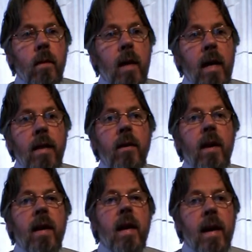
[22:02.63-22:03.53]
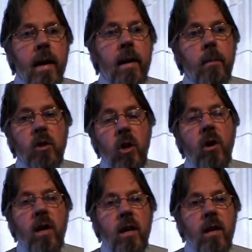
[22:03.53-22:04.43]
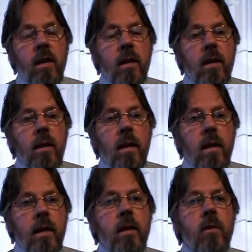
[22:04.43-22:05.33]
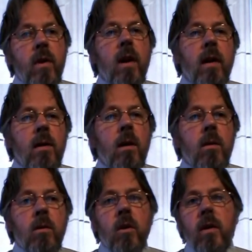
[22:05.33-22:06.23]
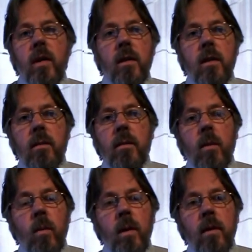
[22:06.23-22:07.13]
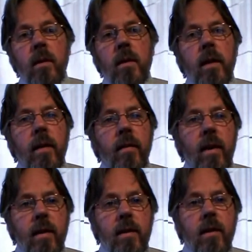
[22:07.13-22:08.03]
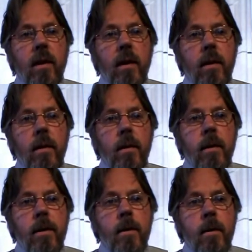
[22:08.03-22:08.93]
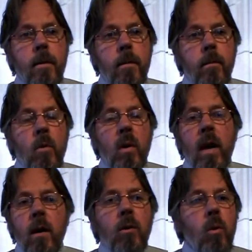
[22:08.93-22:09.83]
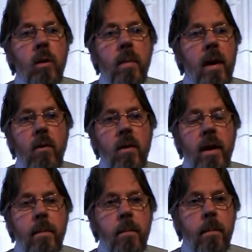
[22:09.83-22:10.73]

And then yelling again at him, Johnny. And then you realize, oh, Johnny is the one sitting on the other side. You cannot call him by a wrong name.